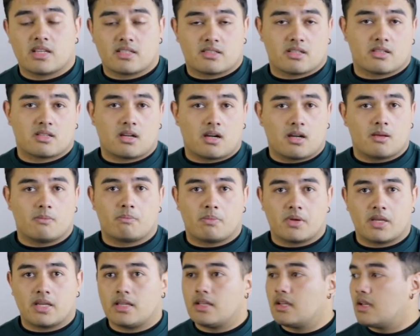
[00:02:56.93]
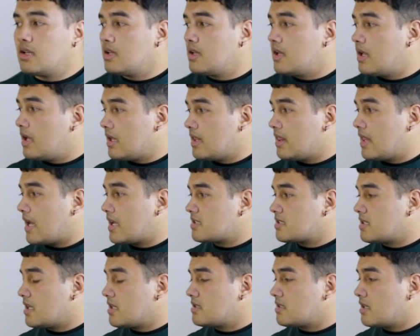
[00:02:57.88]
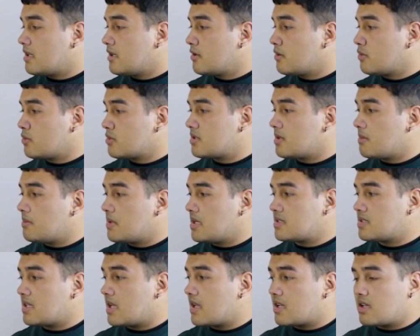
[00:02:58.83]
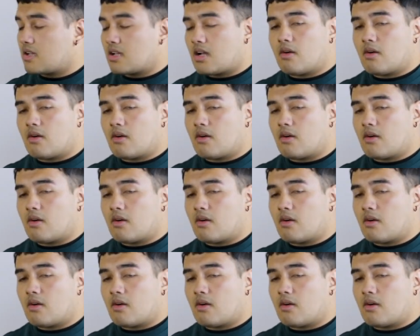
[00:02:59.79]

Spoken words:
It's a Type B in that sense, and it also means that it can